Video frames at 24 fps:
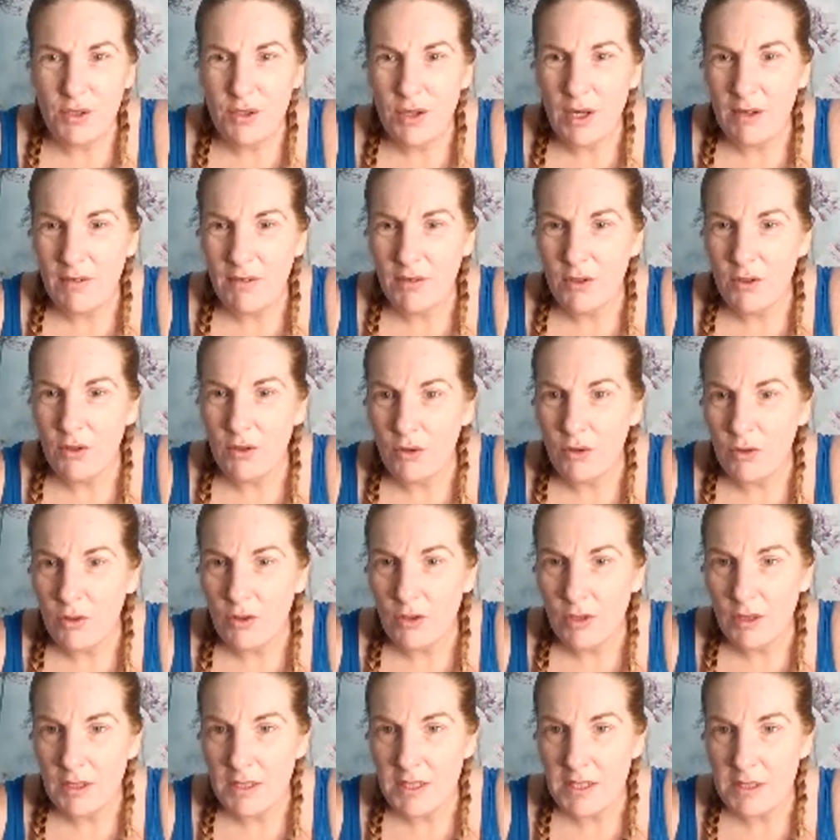you have an
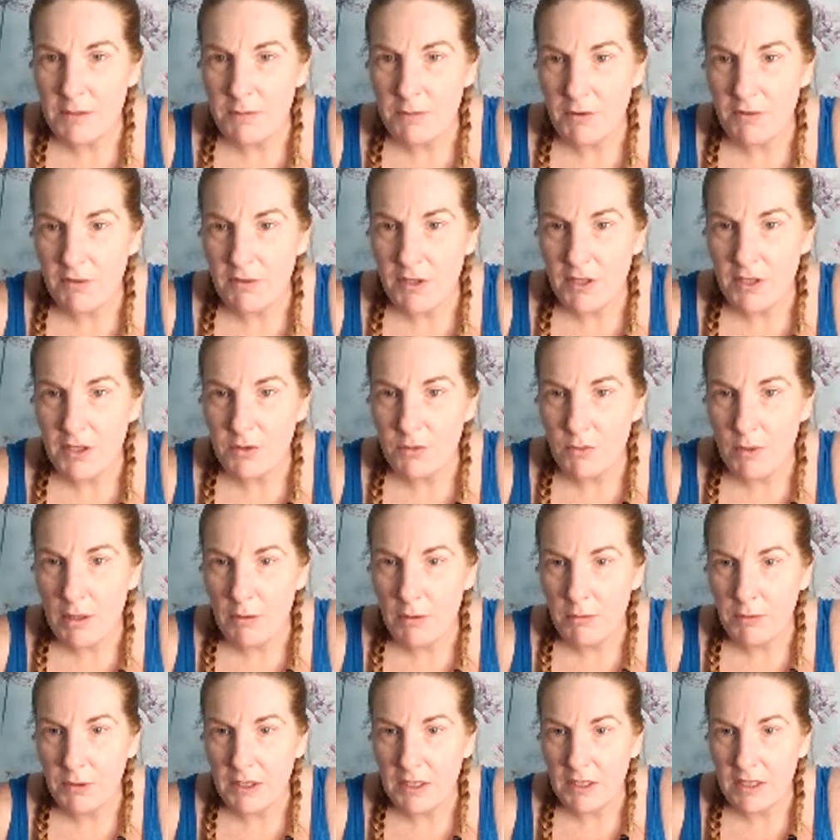uncle in spirit as
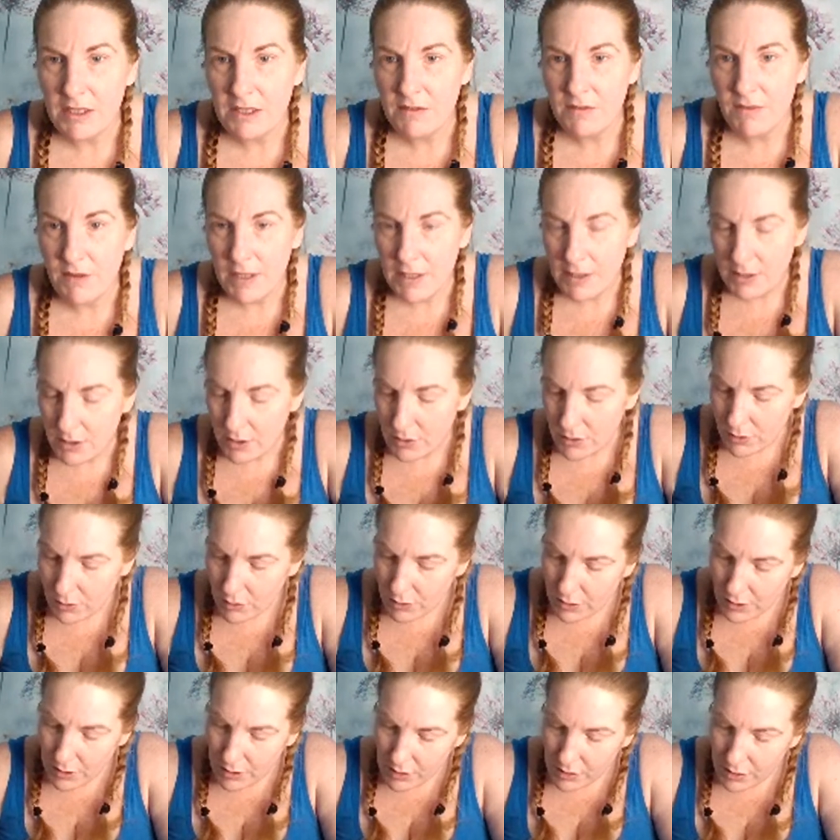well, please? Find a
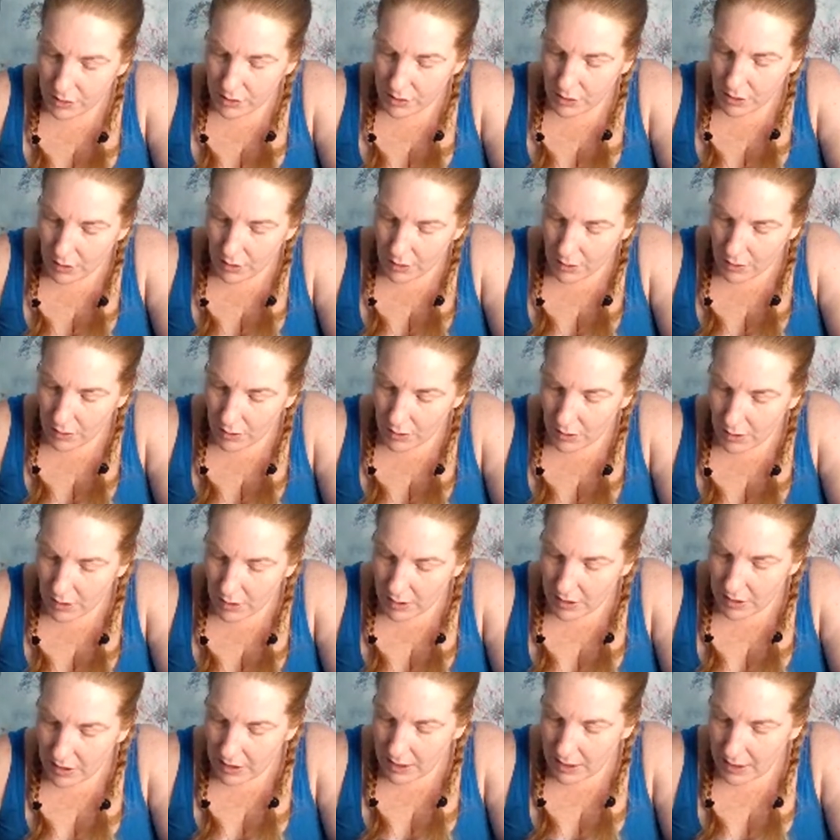donuts.
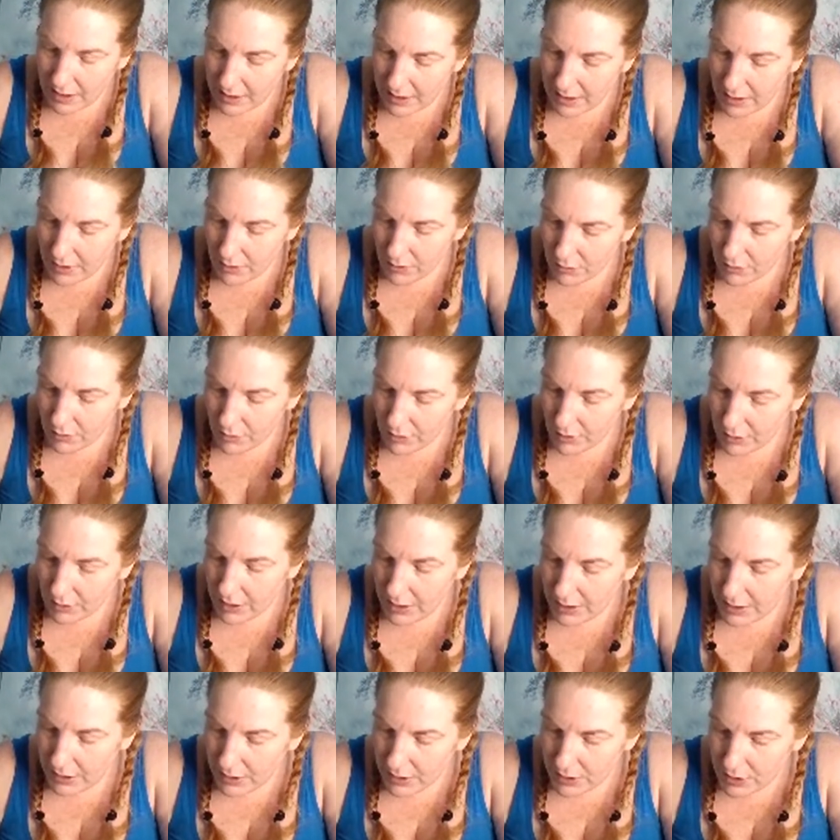I get an
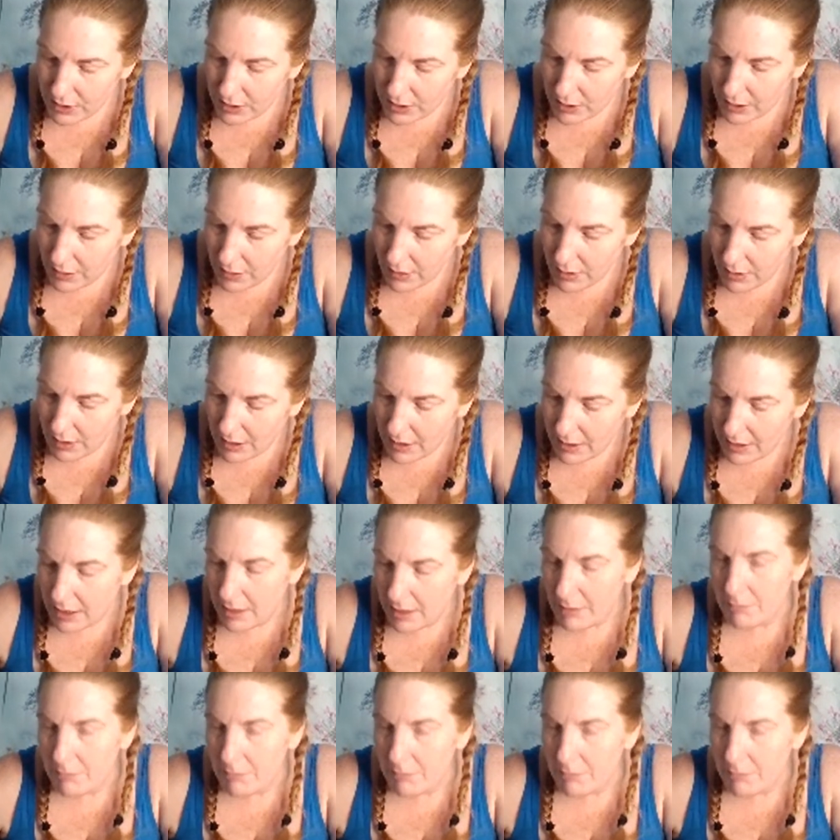uncle energy.